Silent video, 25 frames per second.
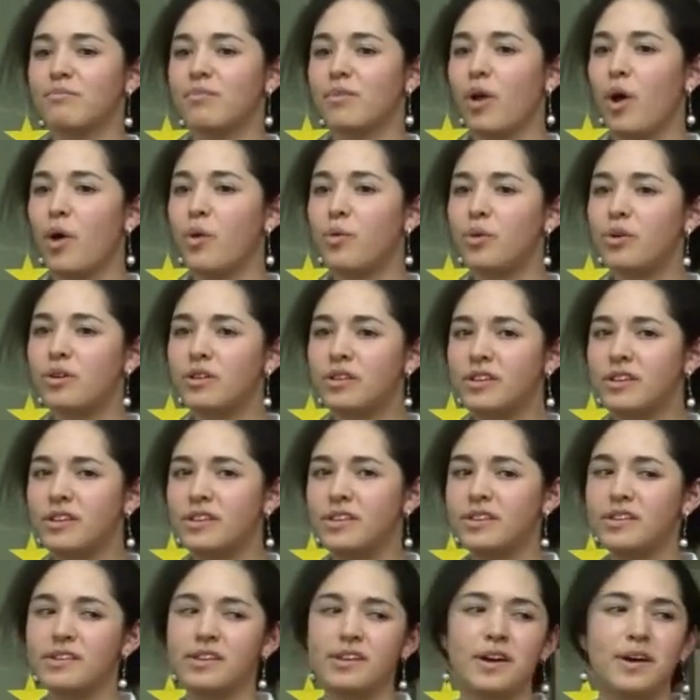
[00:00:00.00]
our world
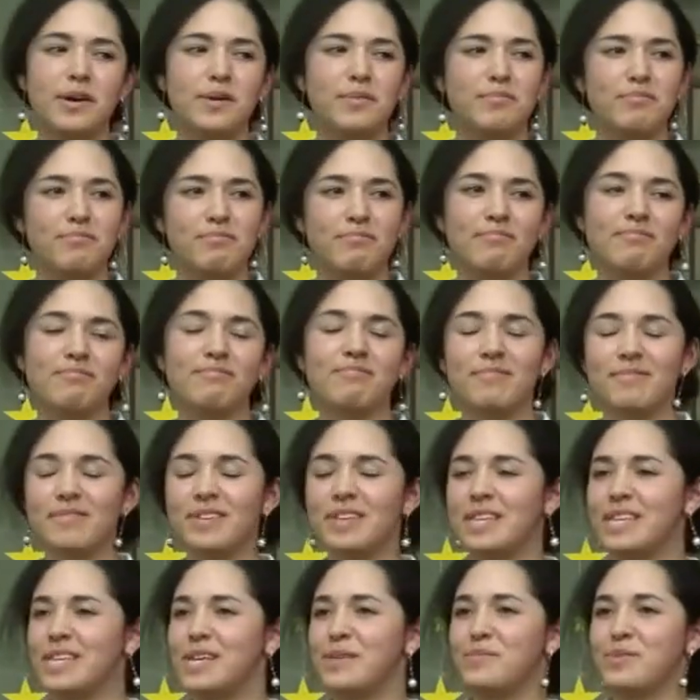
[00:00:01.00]
is,
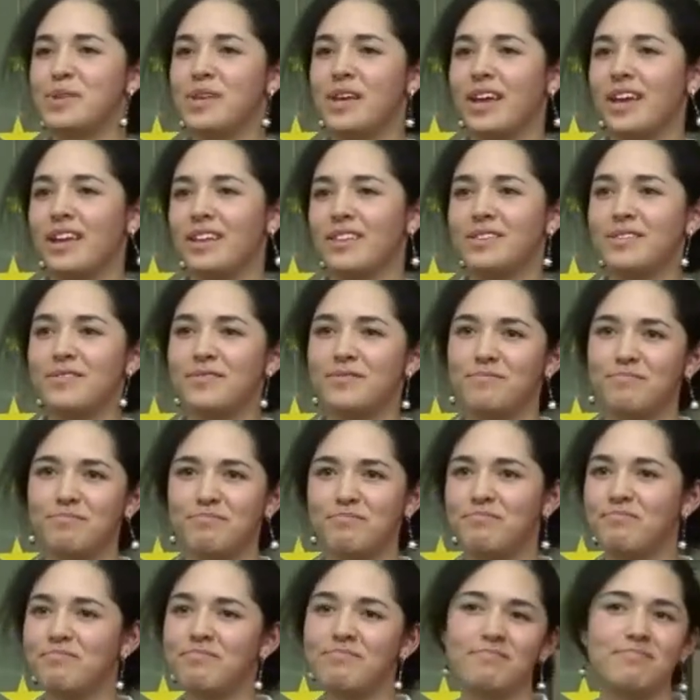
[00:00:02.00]
it seems like
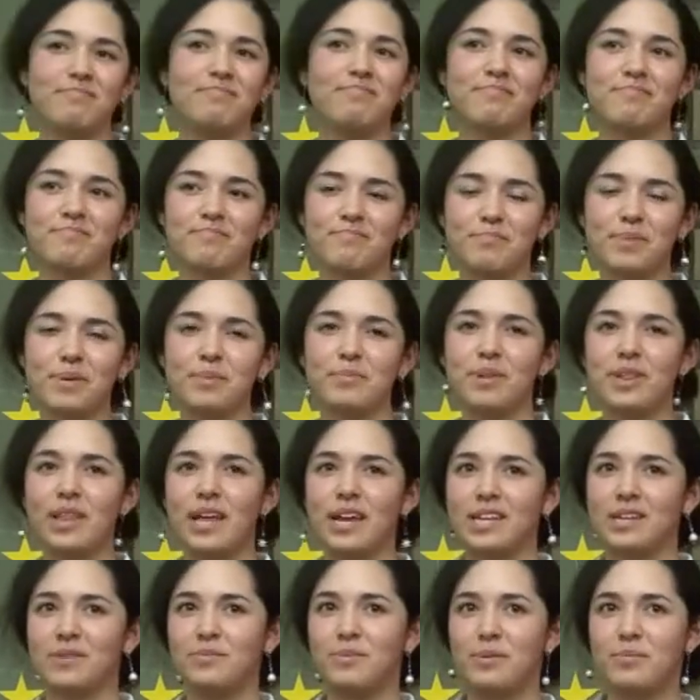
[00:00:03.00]
people
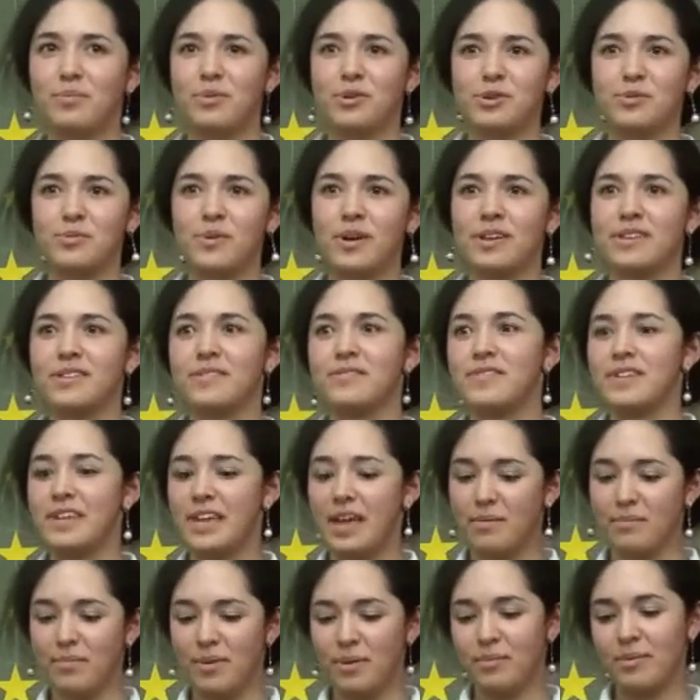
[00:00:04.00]
like to be persuasive to
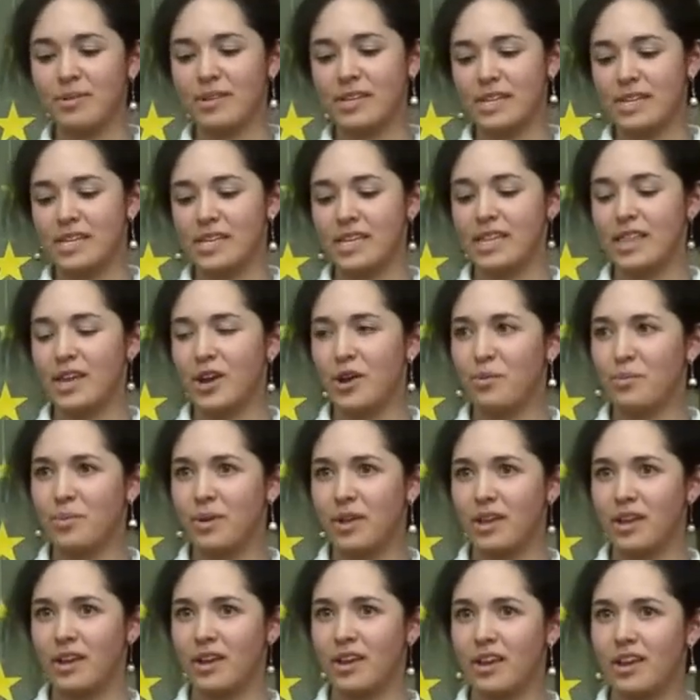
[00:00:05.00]
get people to see their
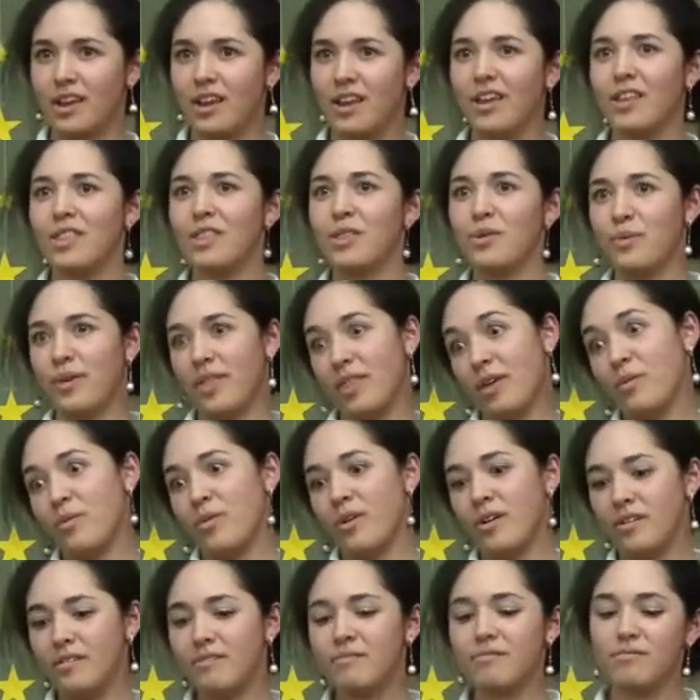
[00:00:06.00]
opinion the way they
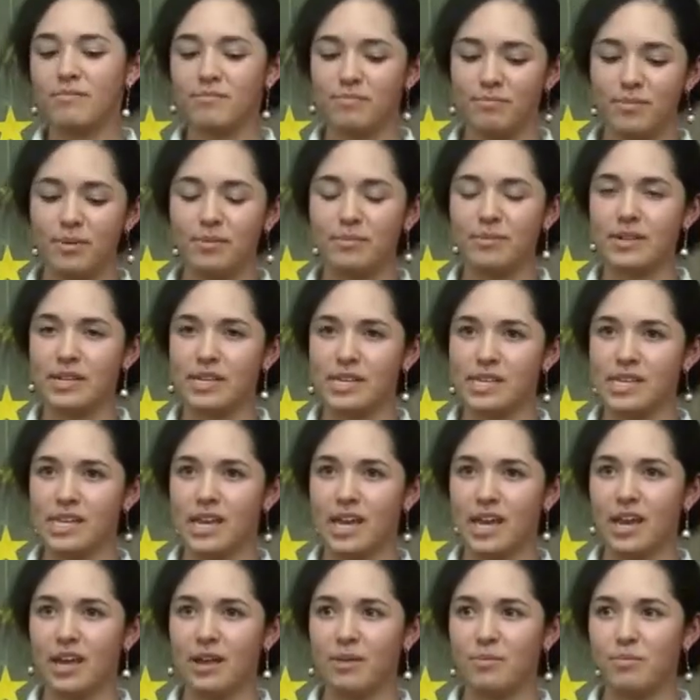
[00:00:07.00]
want people to
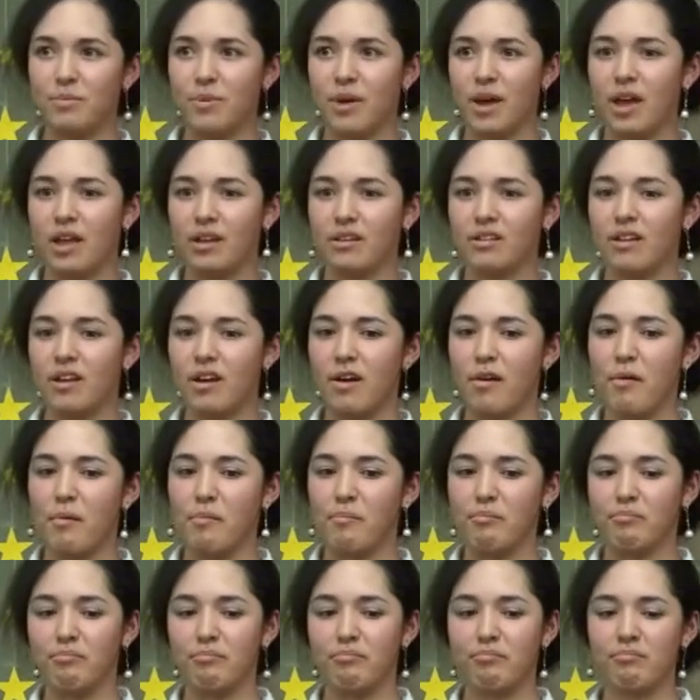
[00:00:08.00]
see it. But
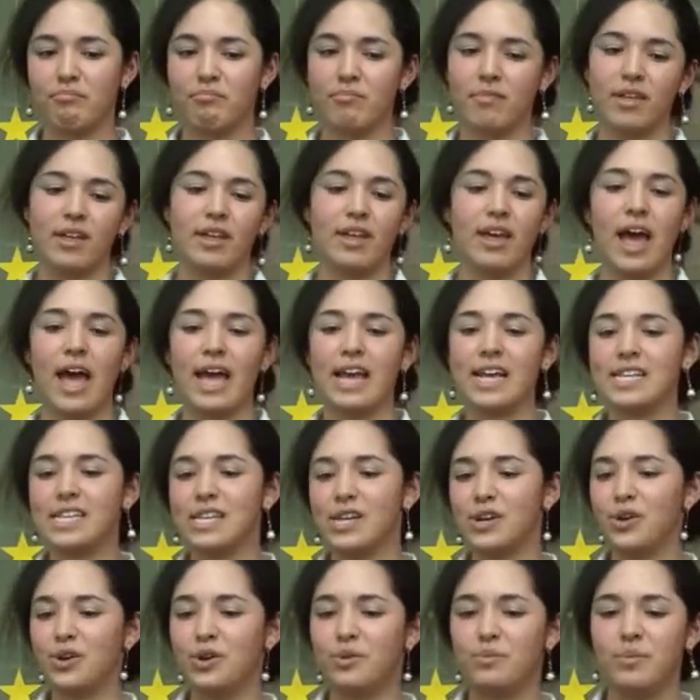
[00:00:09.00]
I guess
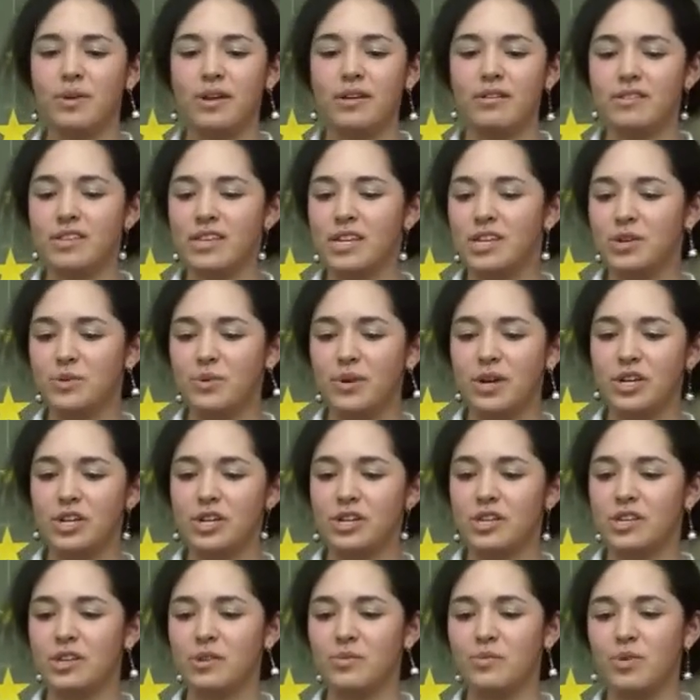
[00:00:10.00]
there could be
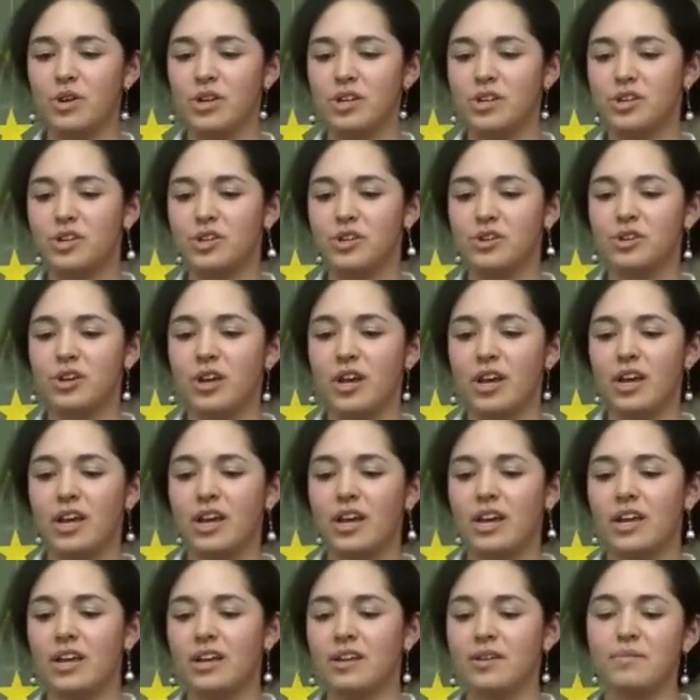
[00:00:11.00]
situations in which,
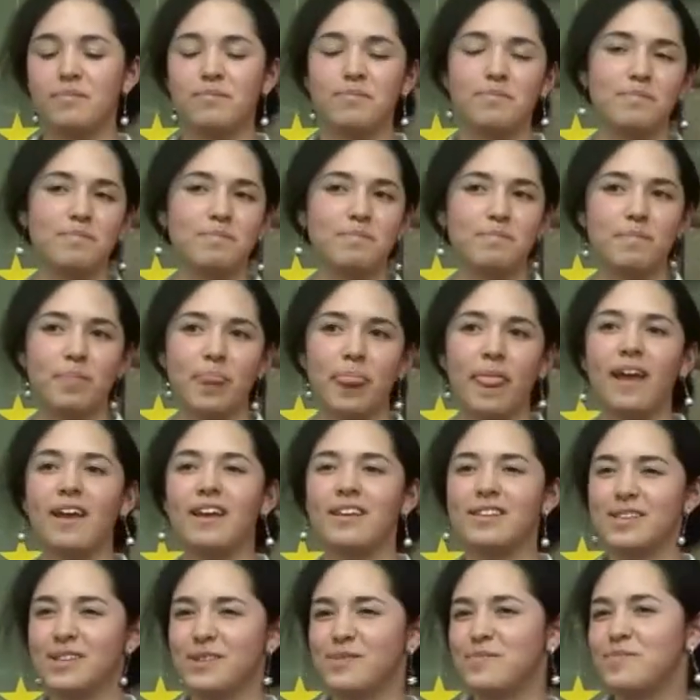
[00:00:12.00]
I
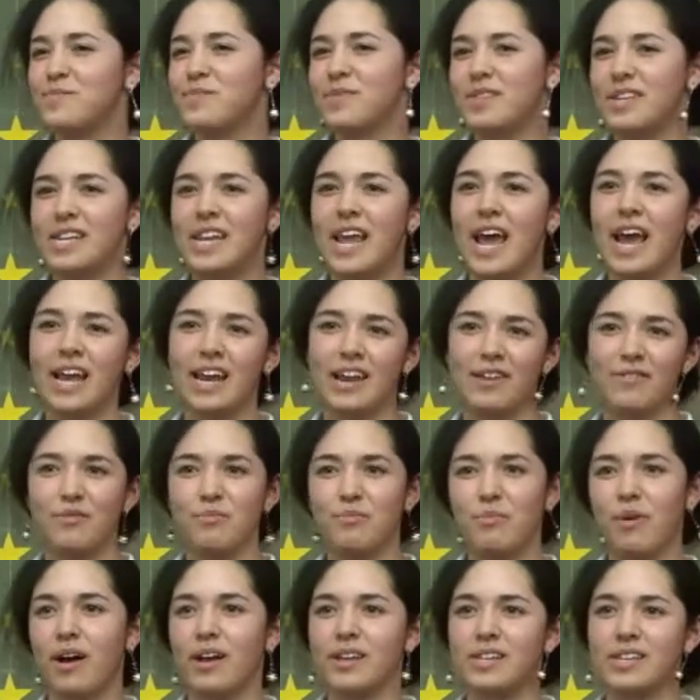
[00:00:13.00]
guess the negative
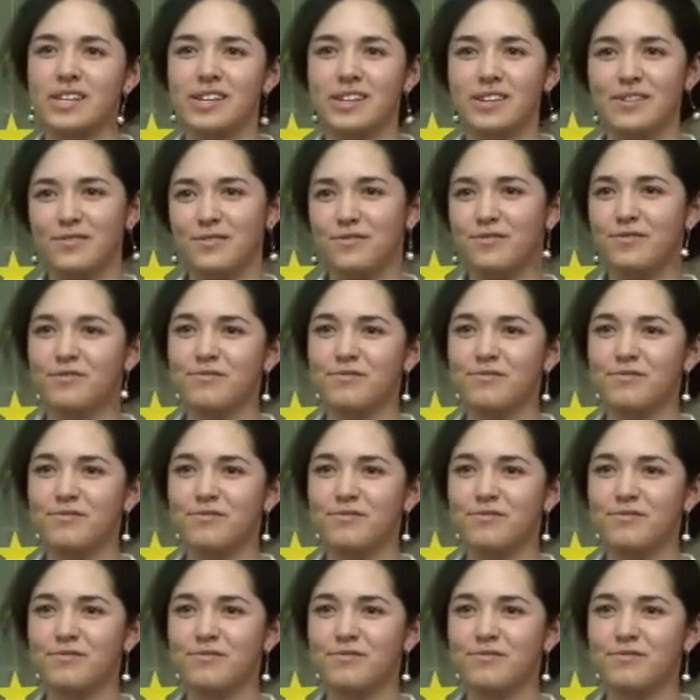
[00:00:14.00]
and positive